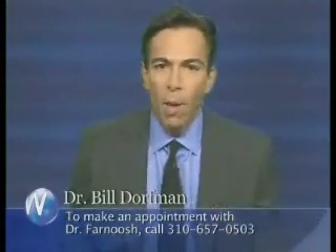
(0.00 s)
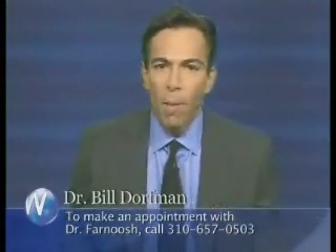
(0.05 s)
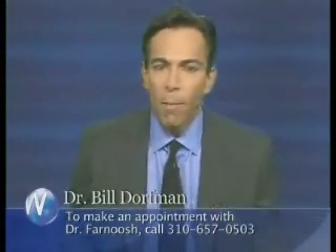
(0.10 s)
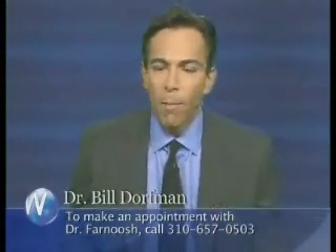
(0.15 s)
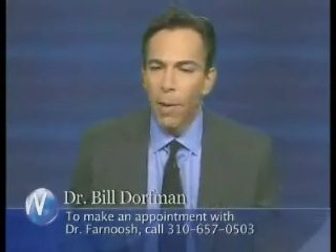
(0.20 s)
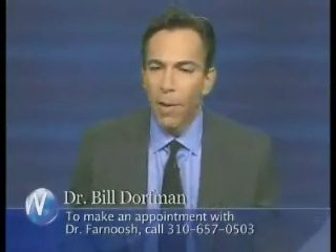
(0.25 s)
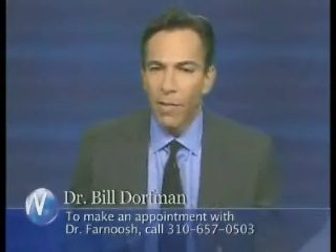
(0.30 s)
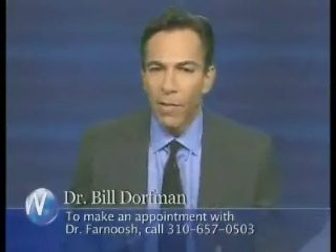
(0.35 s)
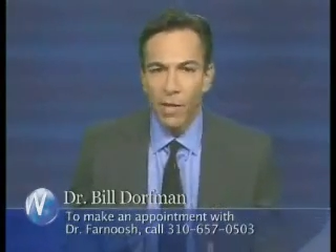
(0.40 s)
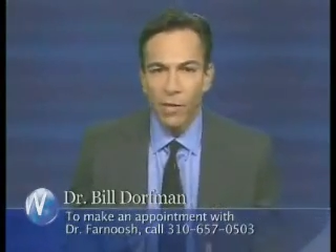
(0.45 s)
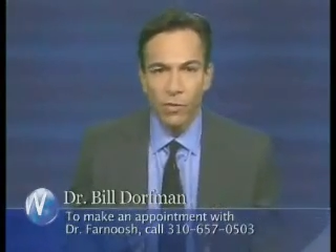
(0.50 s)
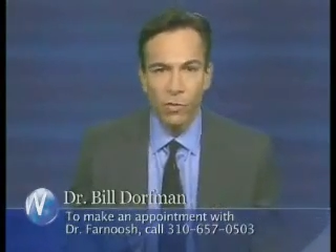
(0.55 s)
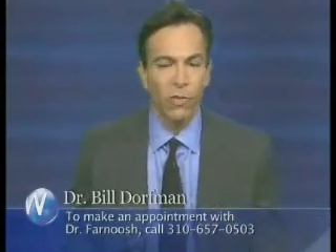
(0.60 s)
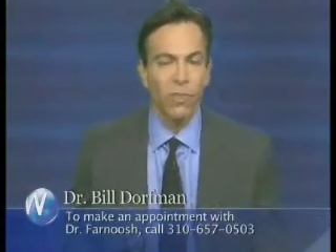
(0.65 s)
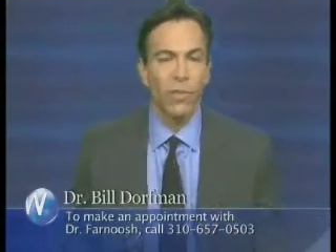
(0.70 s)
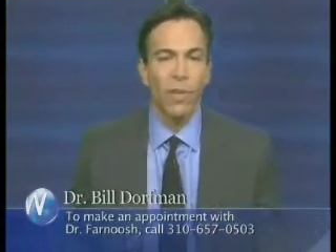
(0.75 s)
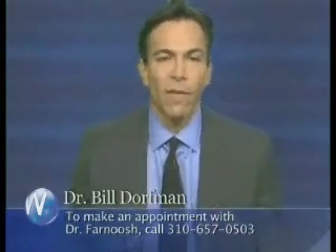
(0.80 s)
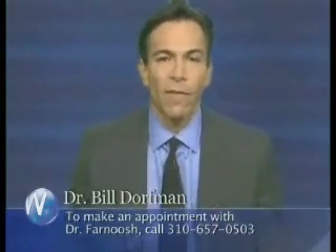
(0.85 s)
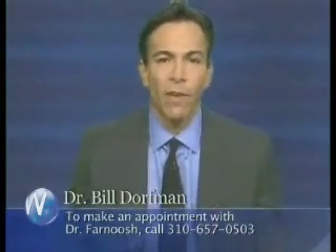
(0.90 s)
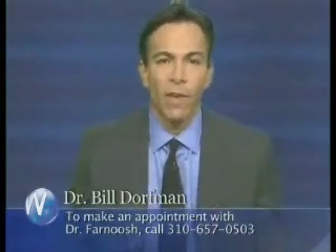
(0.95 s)
but they
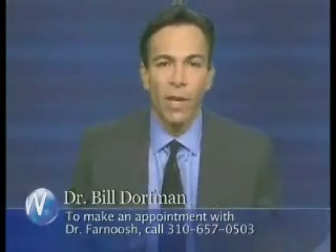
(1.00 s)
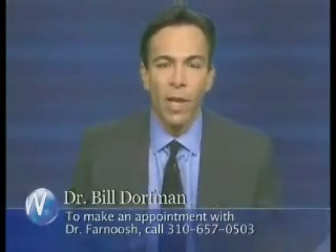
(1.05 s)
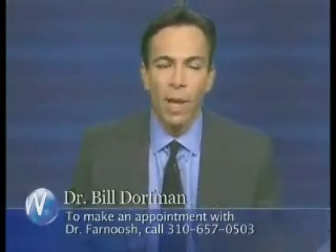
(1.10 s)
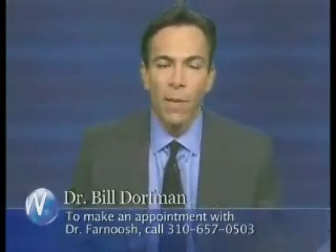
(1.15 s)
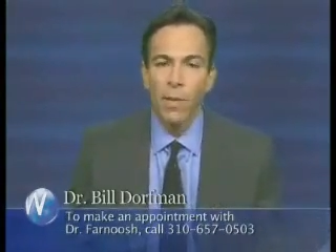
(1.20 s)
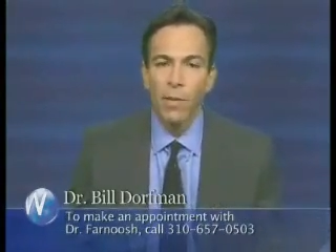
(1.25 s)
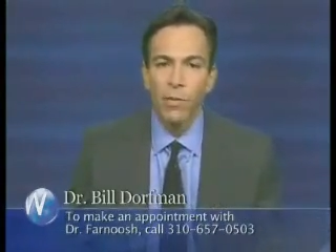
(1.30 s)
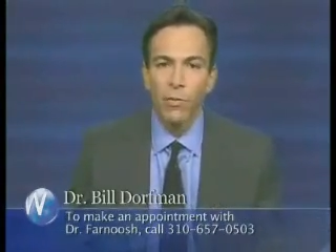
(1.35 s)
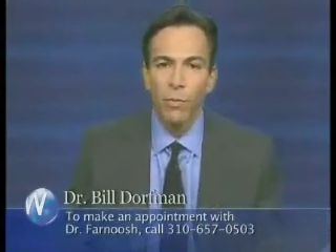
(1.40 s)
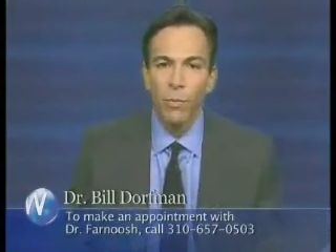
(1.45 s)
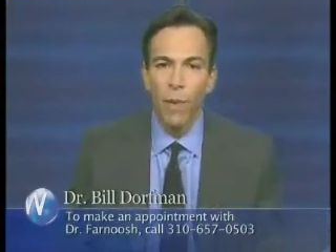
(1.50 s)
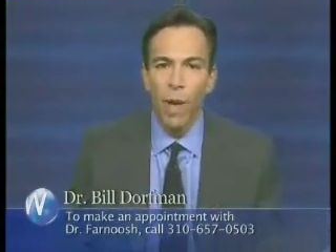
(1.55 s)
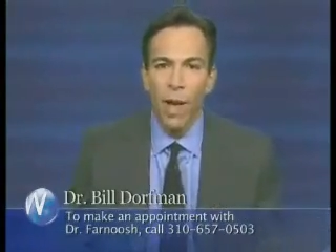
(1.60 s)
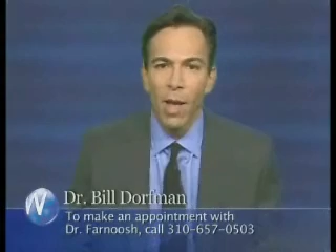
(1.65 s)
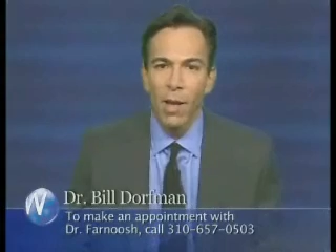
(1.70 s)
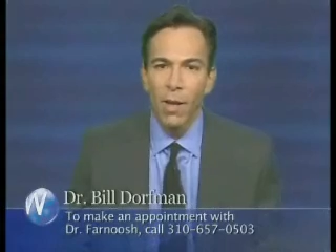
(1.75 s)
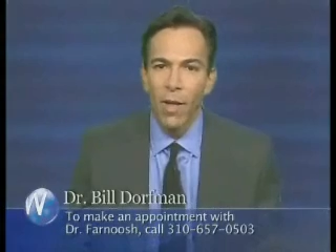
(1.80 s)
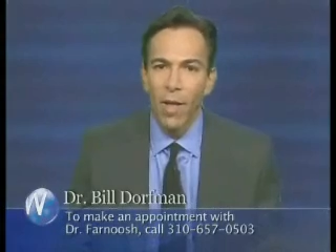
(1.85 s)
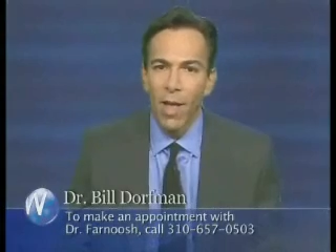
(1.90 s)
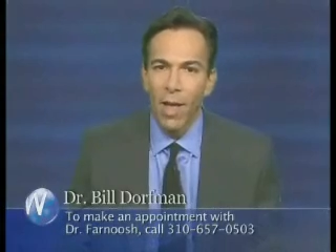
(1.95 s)
just have a gummy
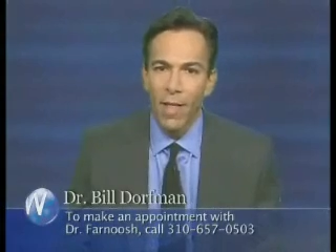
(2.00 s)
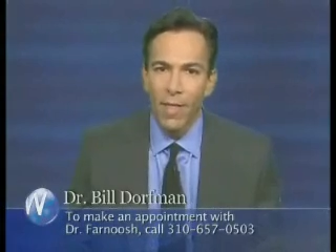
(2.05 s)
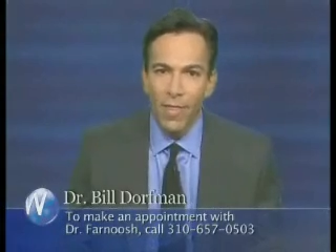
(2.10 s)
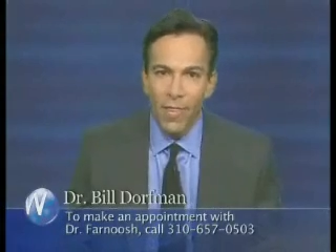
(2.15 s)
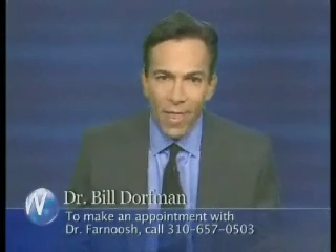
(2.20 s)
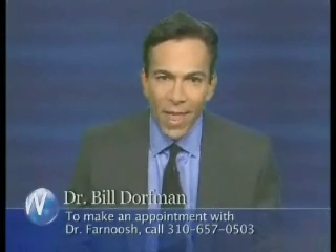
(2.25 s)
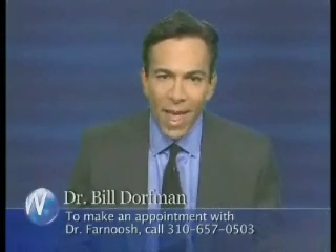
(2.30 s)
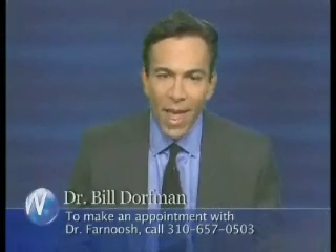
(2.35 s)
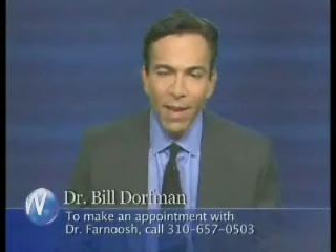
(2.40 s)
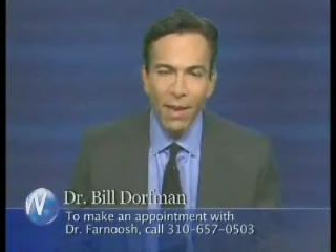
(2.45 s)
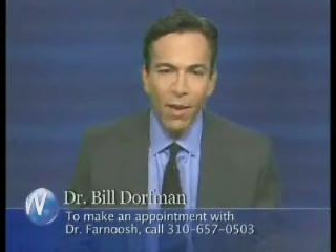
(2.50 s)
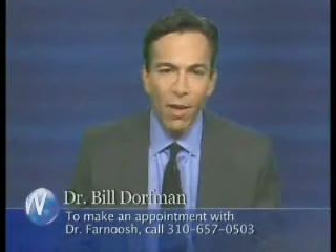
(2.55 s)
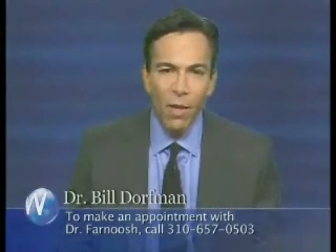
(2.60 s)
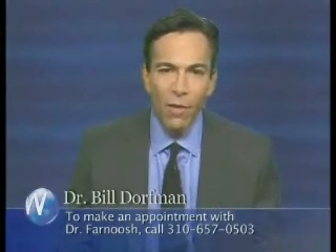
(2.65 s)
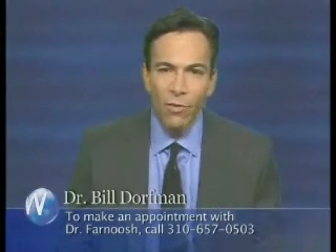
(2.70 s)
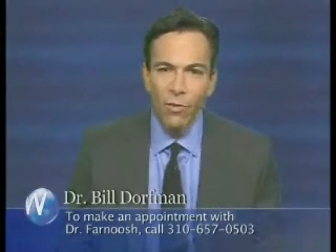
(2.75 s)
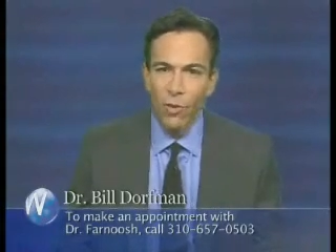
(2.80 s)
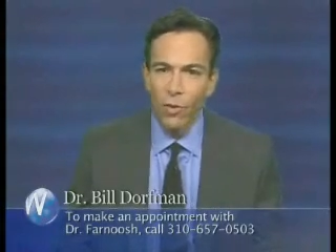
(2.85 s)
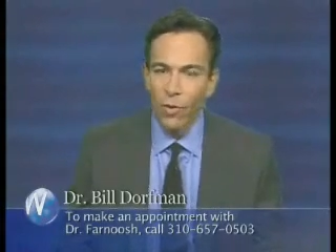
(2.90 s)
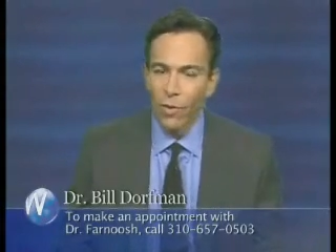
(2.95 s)
smile, that
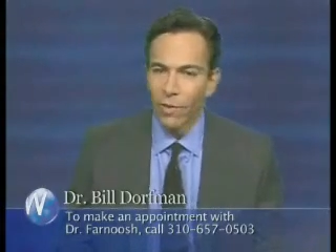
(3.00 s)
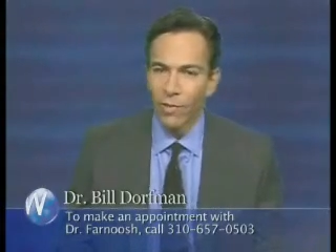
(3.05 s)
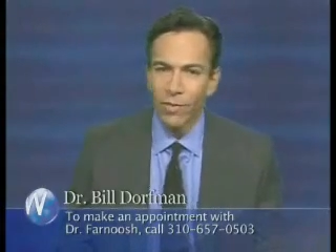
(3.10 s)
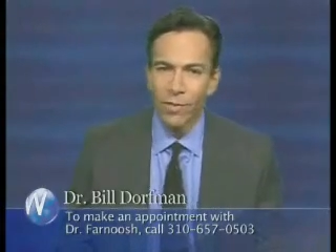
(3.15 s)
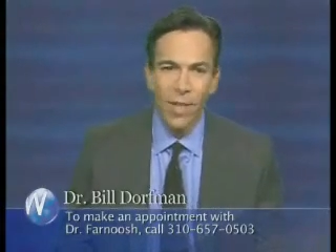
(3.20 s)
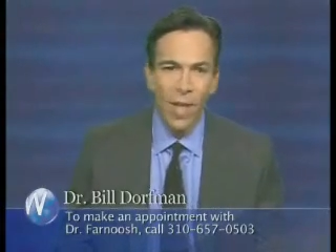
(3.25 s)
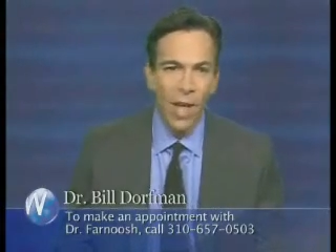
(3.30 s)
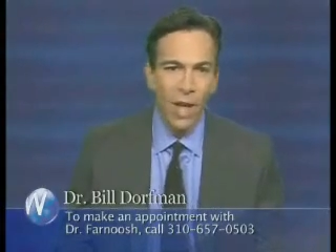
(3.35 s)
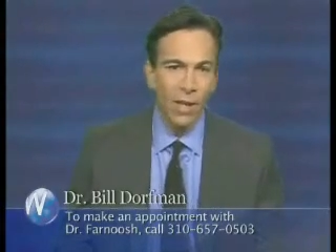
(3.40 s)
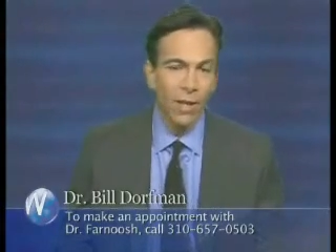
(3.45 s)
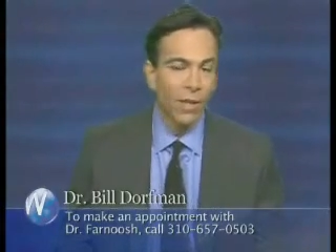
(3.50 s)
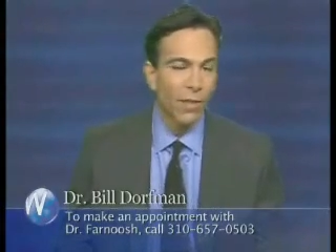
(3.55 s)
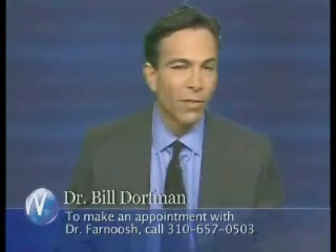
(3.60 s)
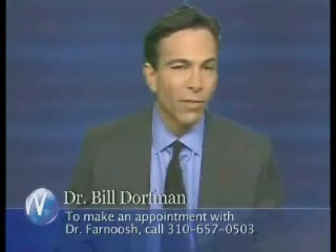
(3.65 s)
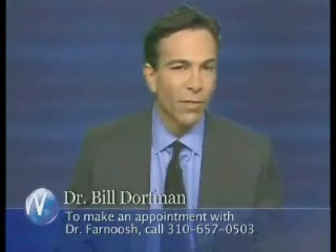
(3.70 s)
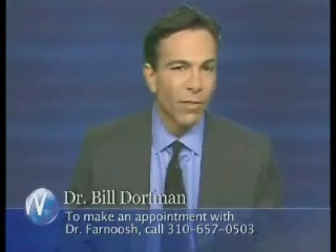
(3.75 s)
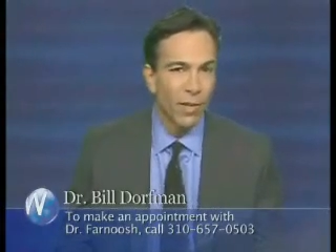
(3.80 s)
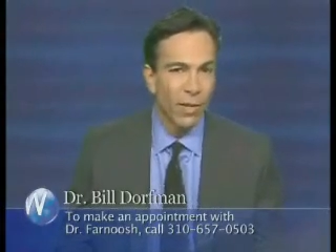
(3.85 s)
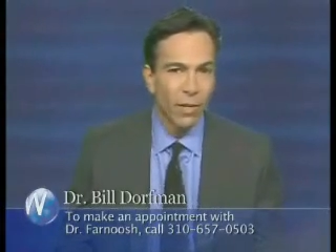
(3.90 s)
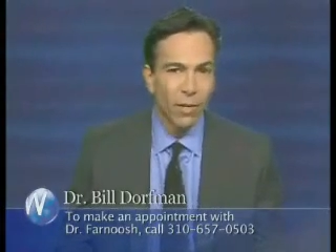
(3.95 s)
also is not
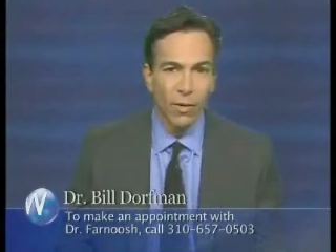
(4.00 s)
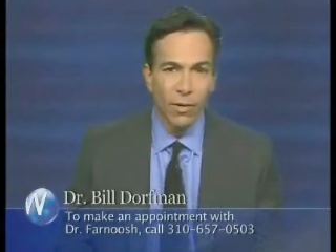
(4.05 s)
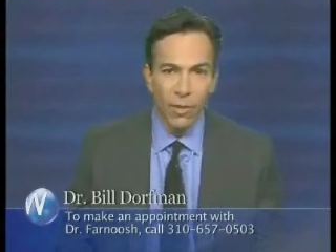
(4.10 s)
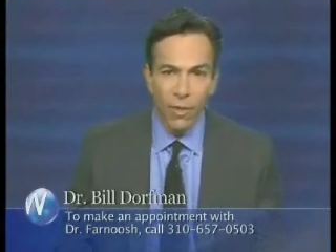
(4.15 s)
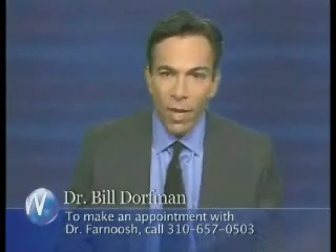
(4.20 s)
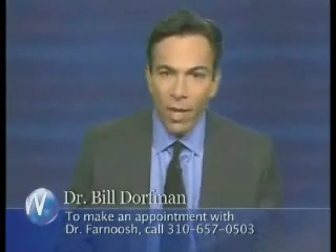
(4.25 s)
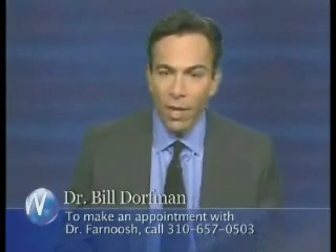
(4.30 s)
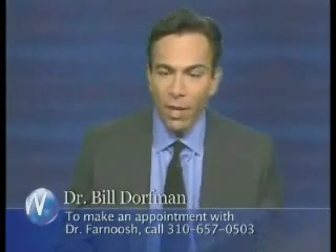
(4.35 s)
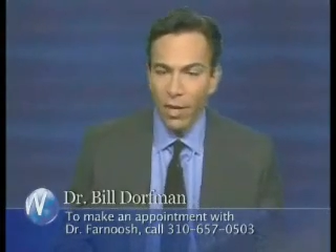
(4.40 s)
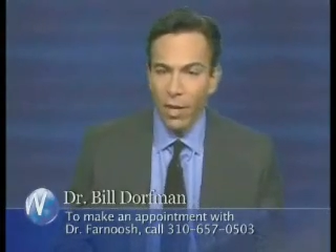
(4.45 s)
considered